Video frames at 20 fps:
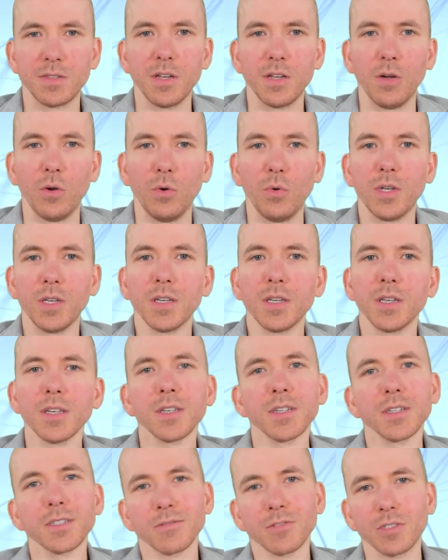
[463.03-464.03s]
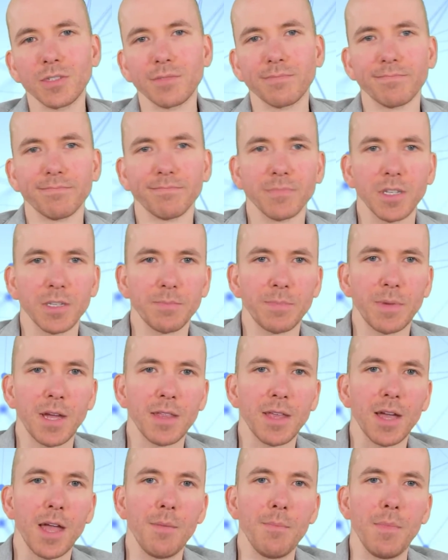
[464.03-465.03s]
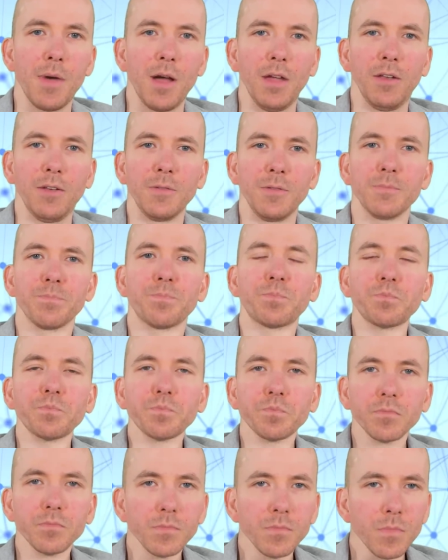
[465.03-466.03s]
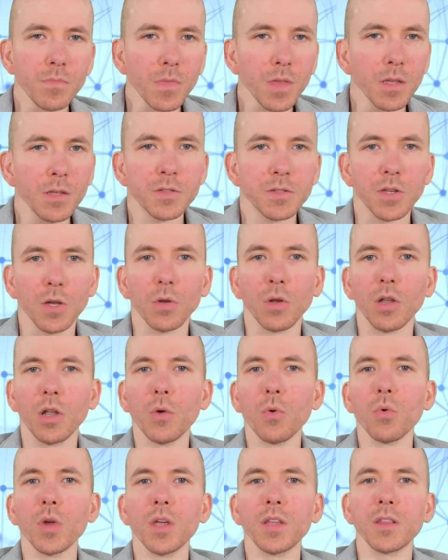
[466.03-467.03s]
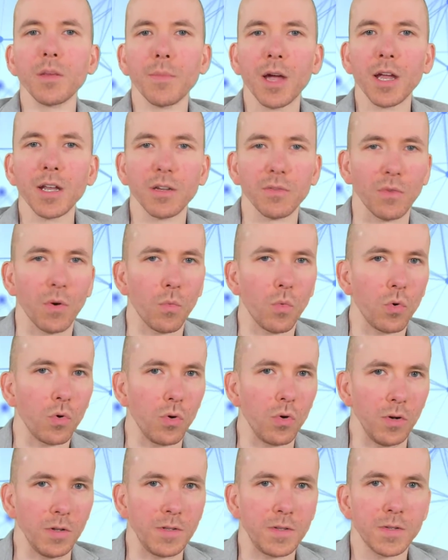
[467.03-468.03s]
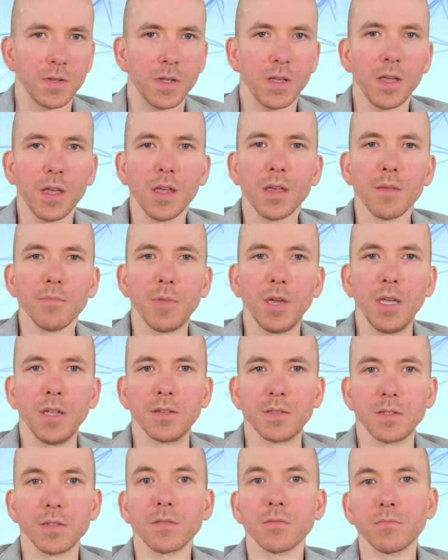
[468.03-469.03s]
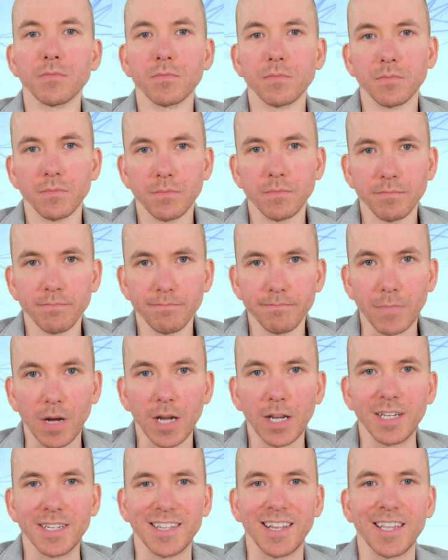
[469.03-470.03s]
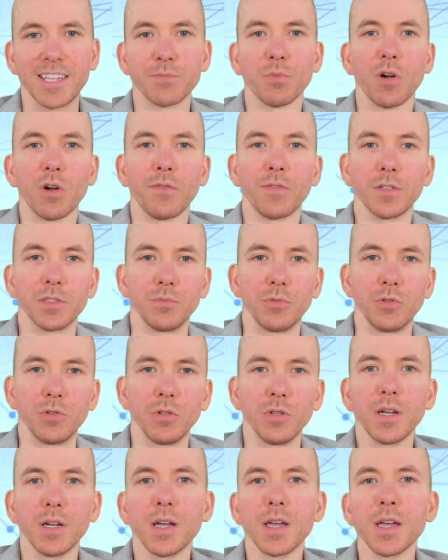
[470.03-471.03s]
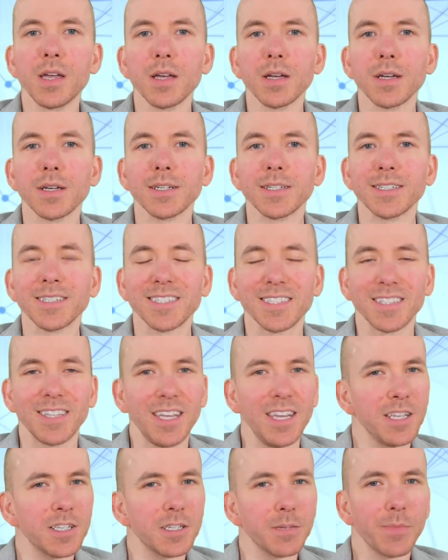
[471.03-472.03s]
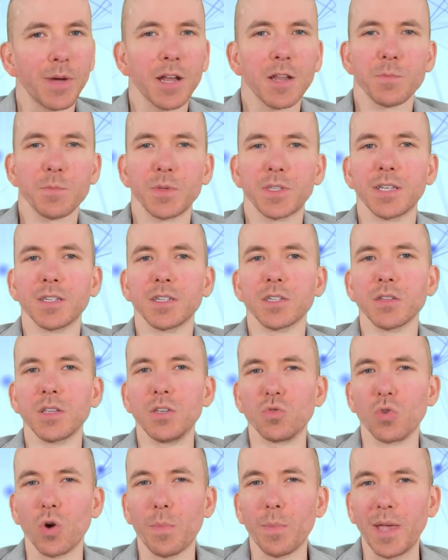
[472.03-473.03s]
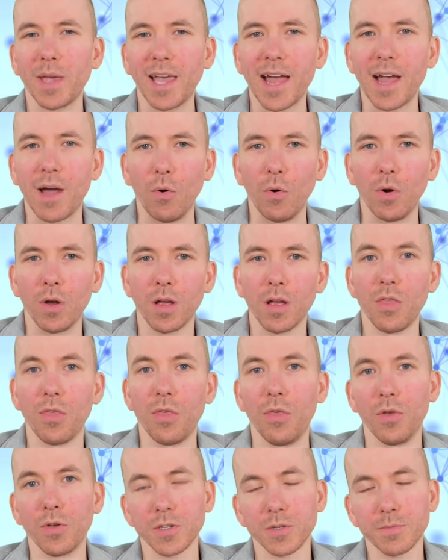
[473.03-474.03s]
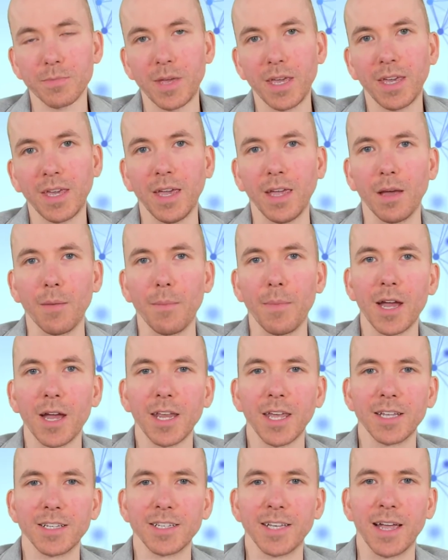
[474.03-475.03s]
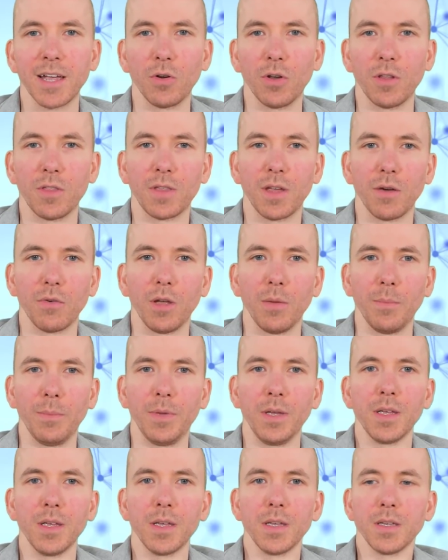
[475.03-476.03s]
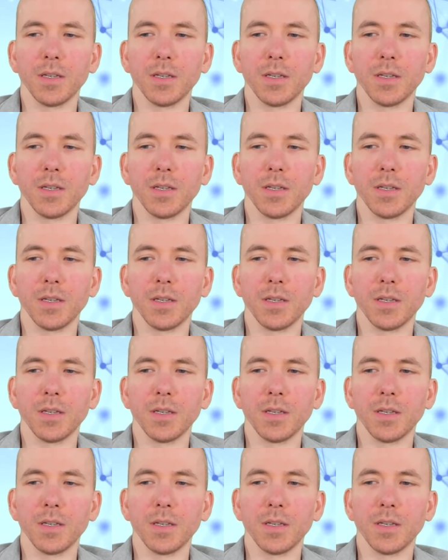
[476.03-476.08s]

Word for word: So just let's bear that in mind. So lowering the mining rewards means mining is less profitable, leading to miners potentially dropping out, thus making a mining attack on Ethereum